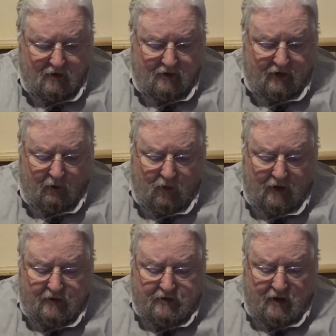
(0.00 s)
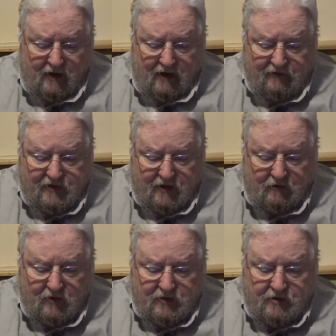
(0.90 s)
Now, why does God have
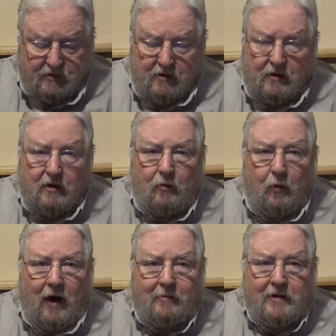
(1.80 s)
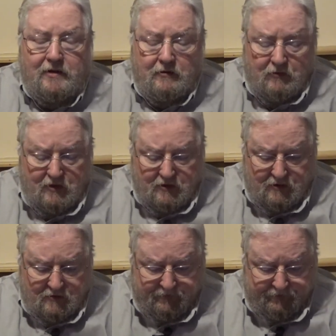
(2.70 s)
secrets? Why
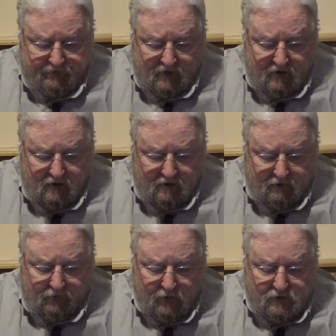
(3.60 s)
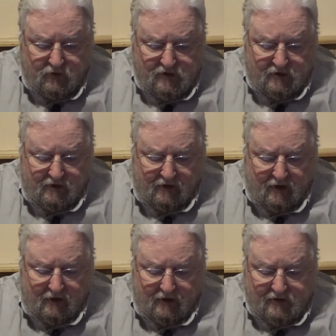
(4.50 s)
mysteries? The first reason that
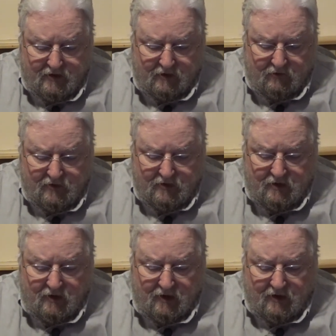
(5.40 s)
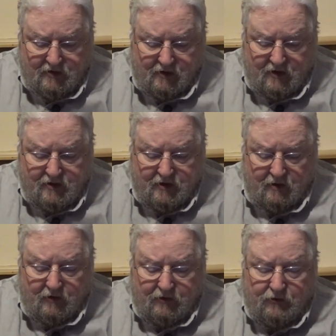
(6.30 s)
God has secrets is to
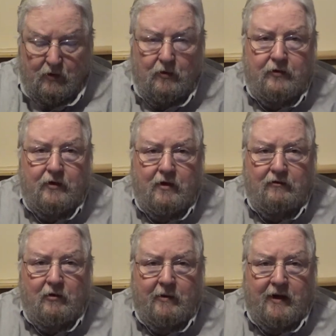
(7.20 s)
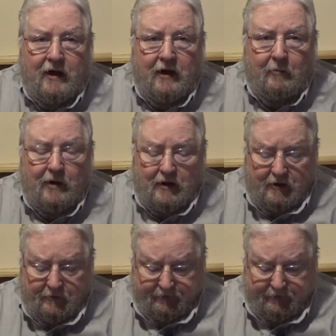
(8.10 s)
conceal the truth from the enemy.